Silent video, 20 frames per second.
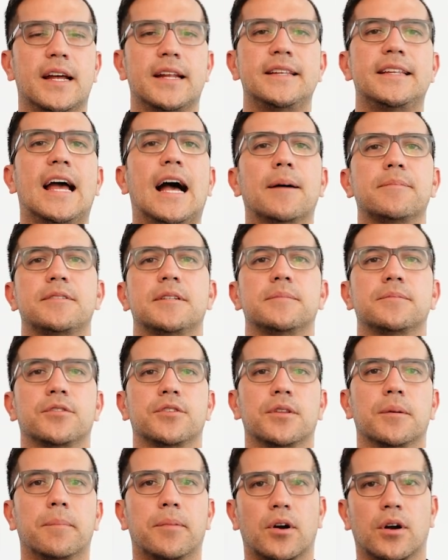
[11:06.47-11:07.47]
adapt them
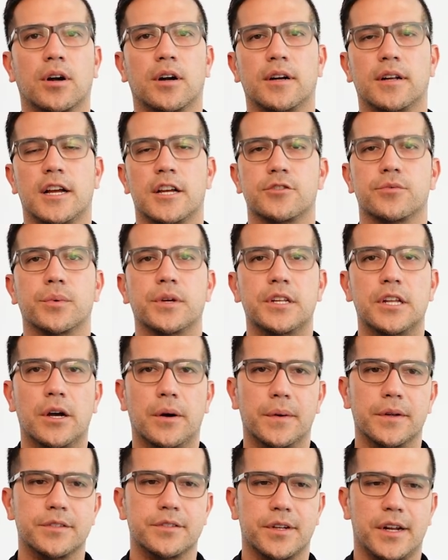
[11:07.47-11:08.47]
to the bird as we
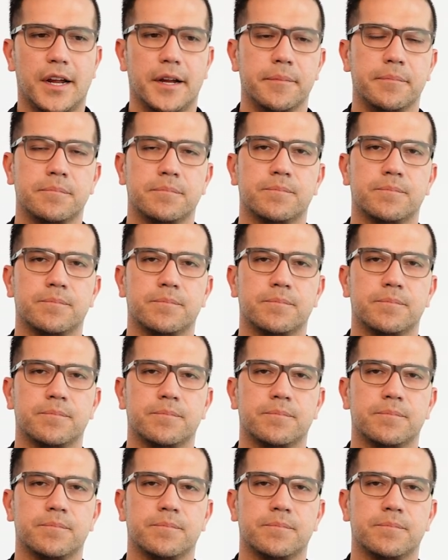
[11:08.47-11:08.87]
know it today.